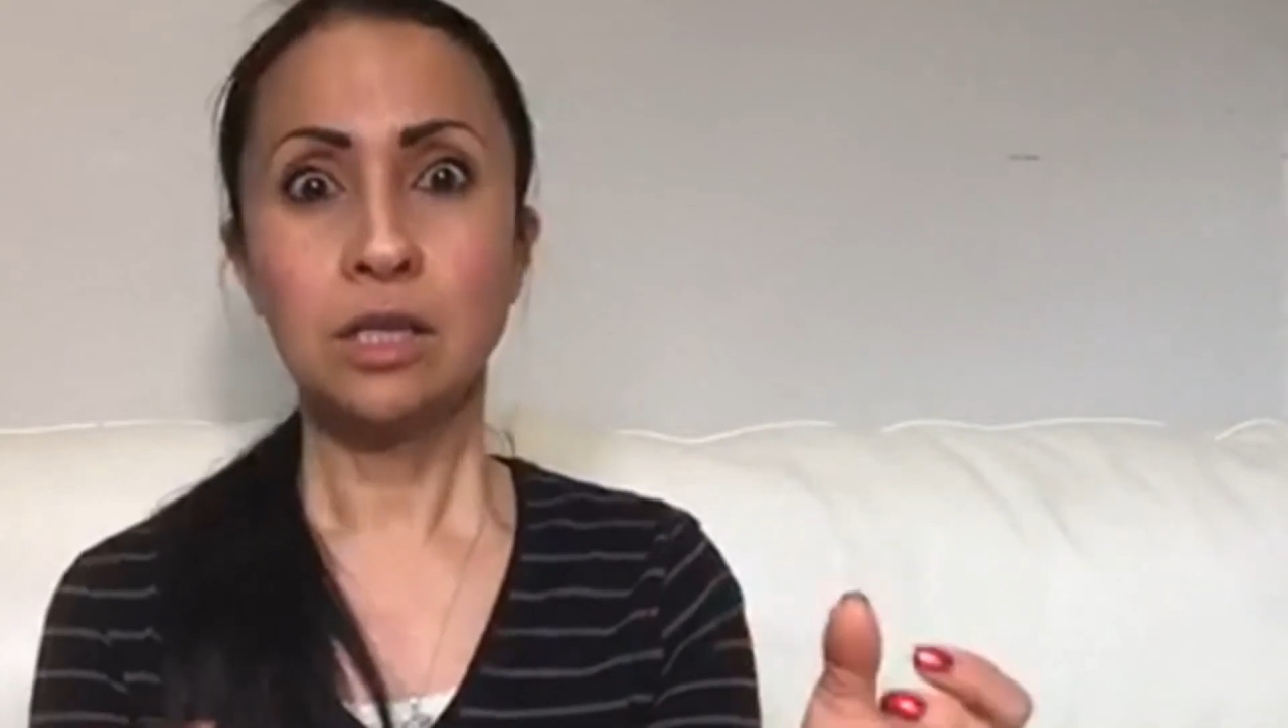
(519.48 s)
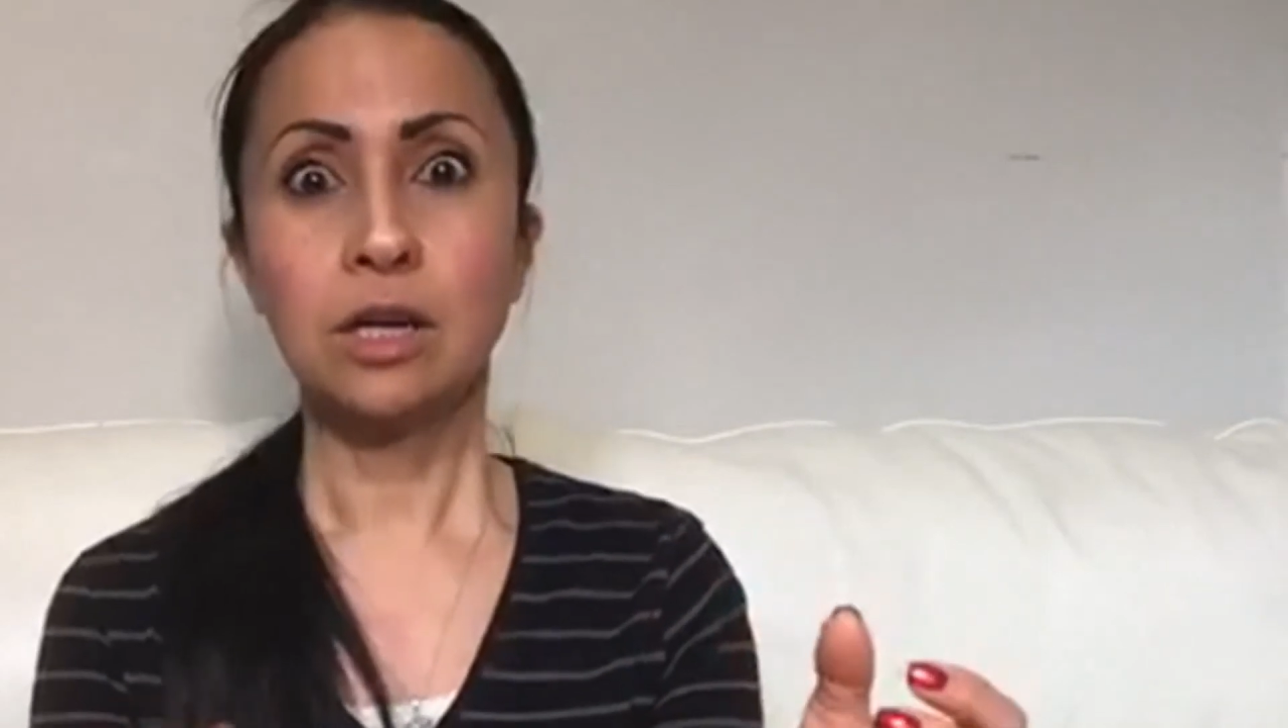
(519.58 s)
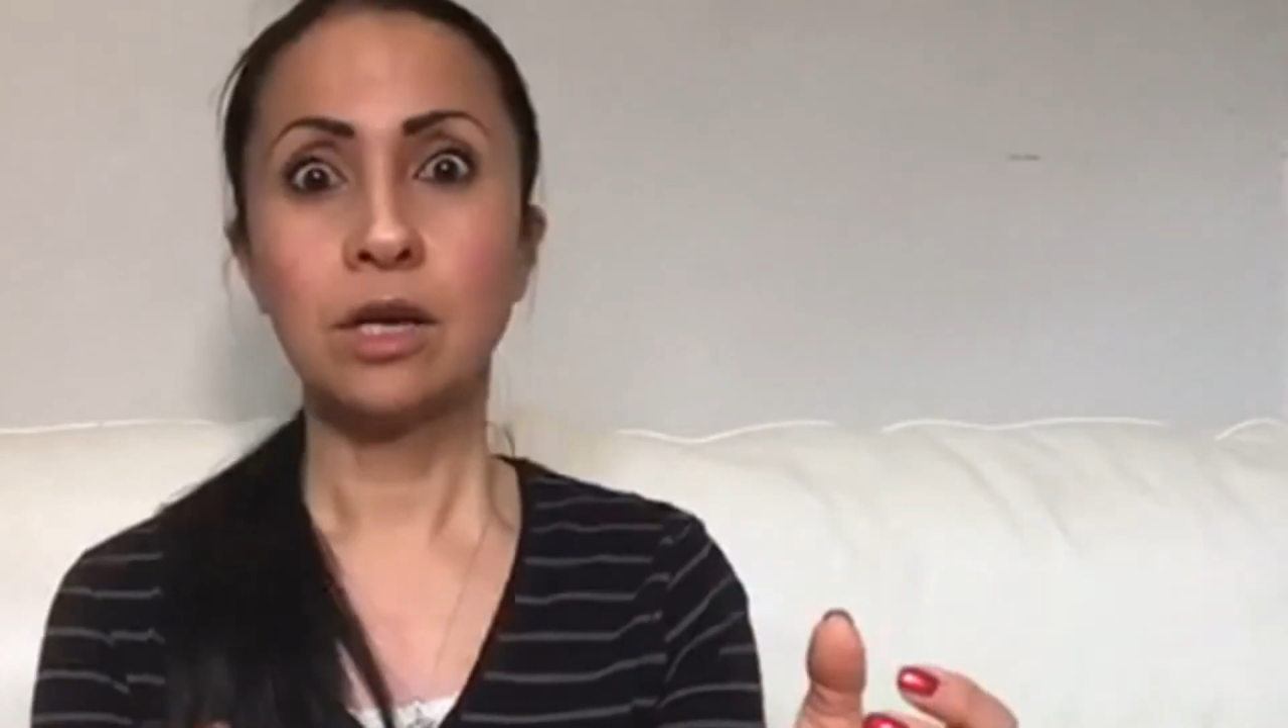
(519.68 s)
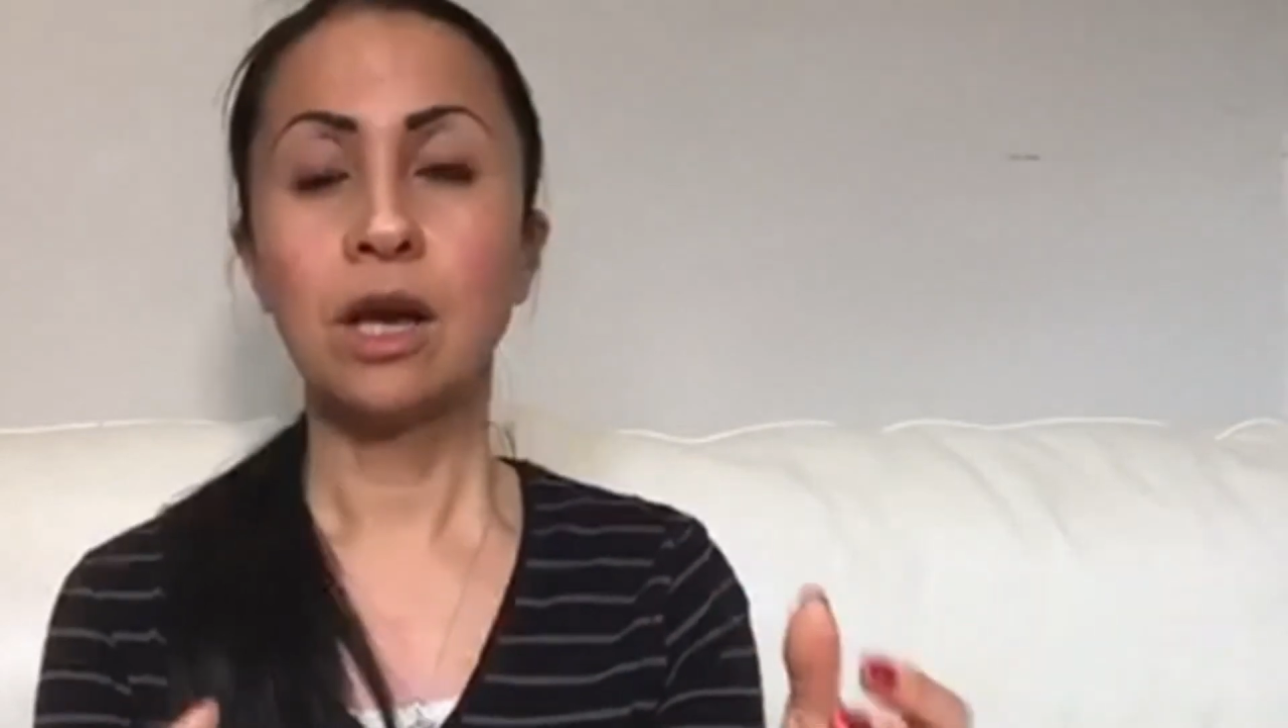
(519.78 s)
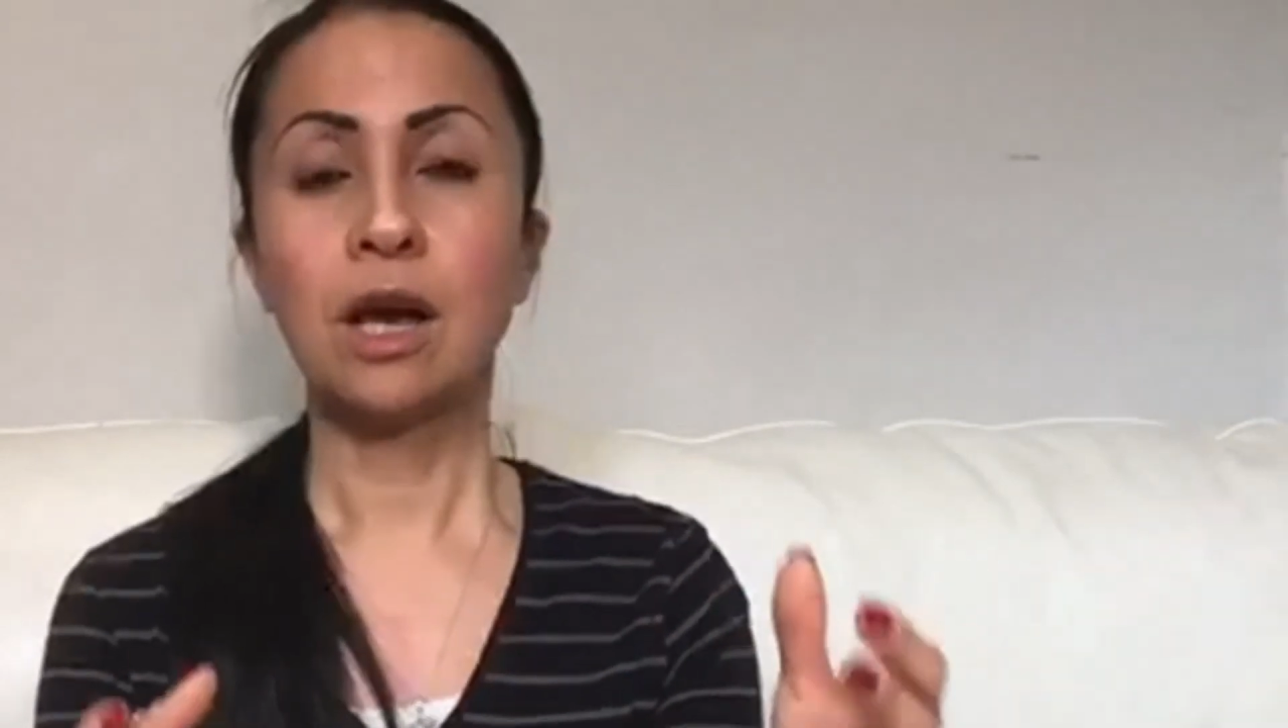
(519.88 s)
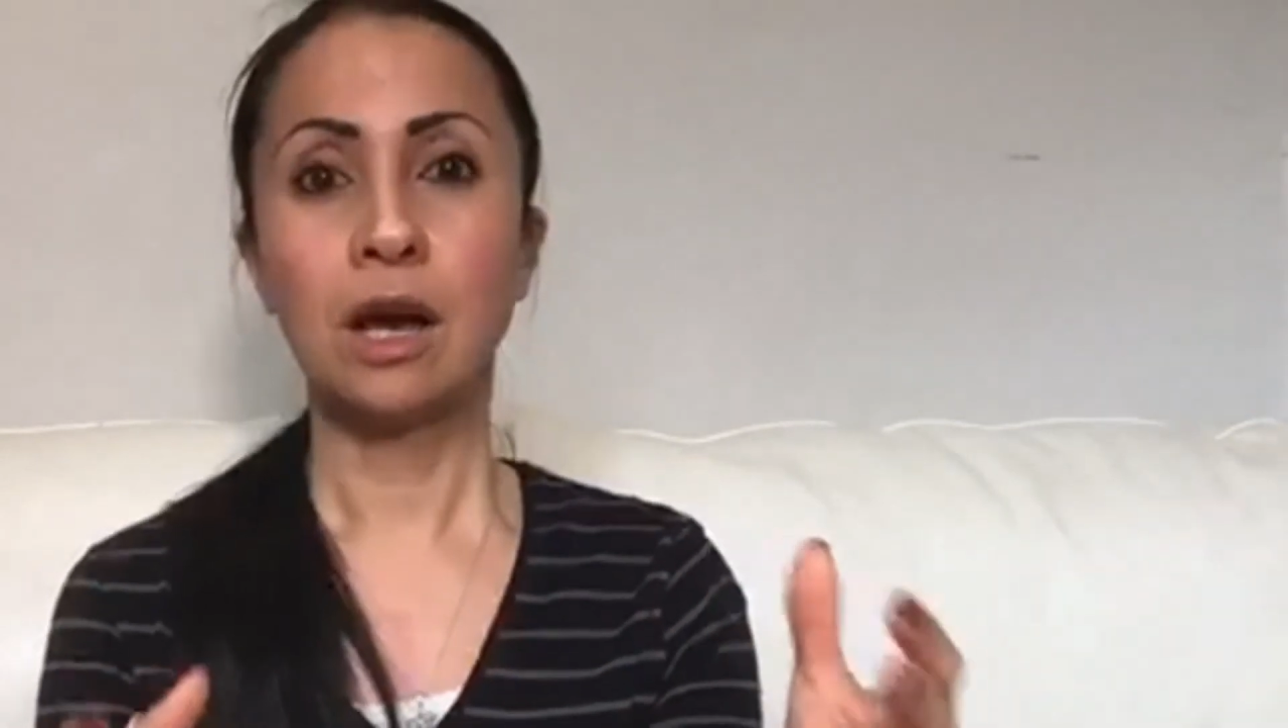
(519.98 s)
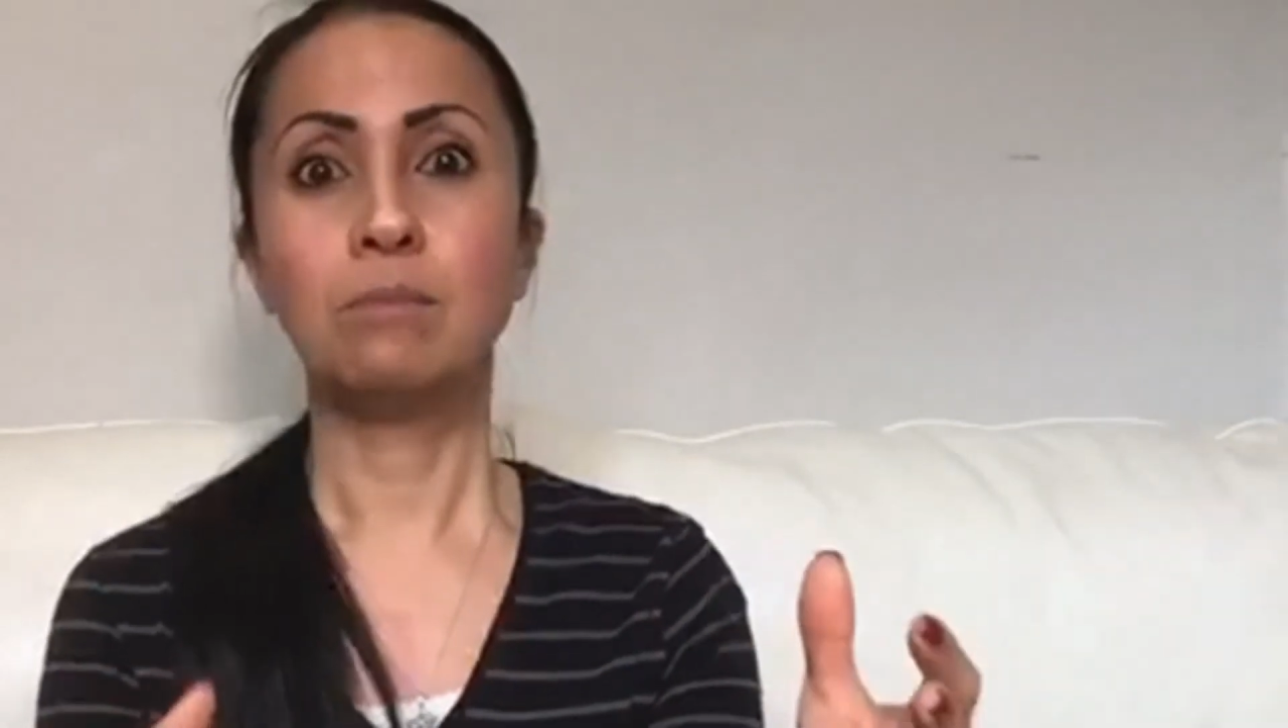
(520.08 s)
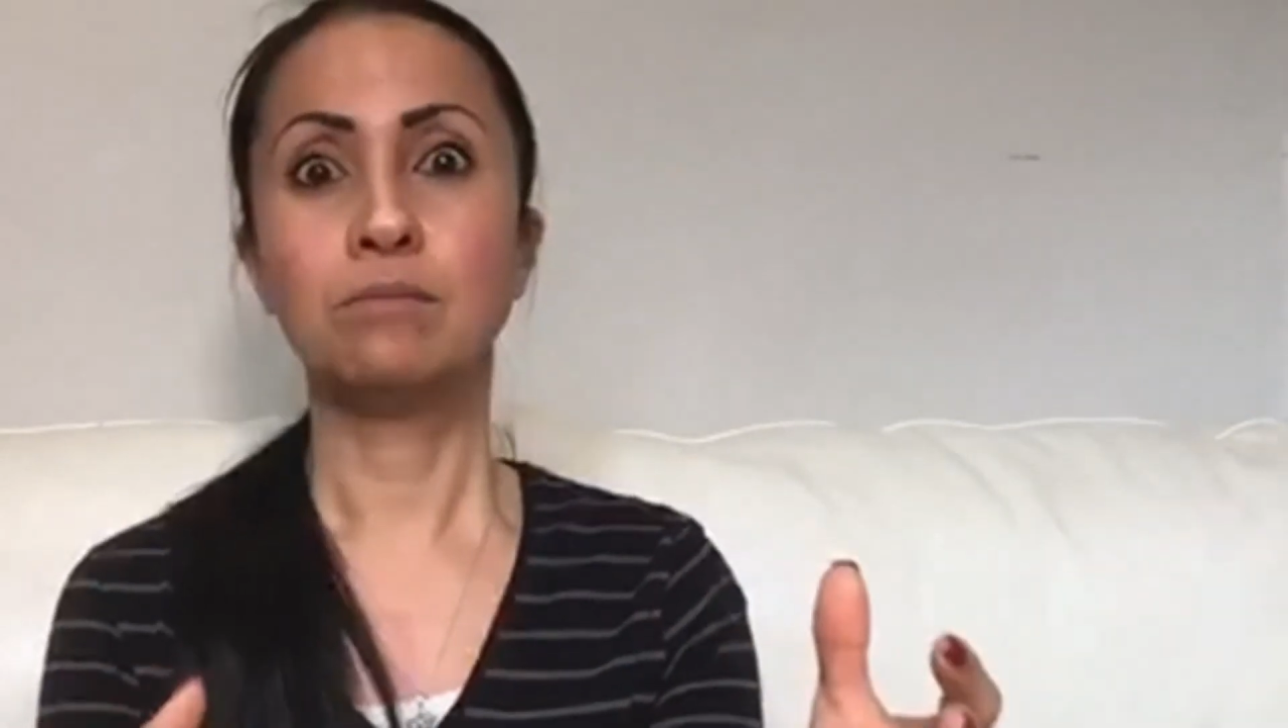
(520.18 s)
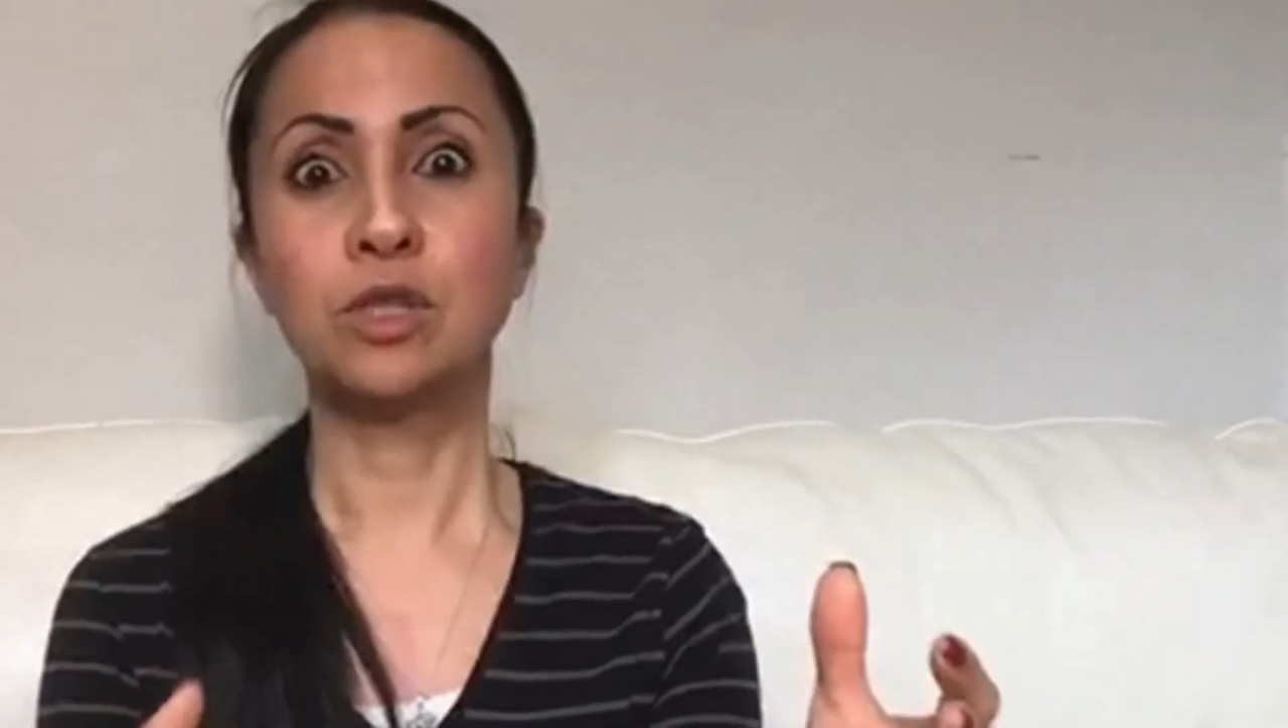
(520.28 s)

you know, um,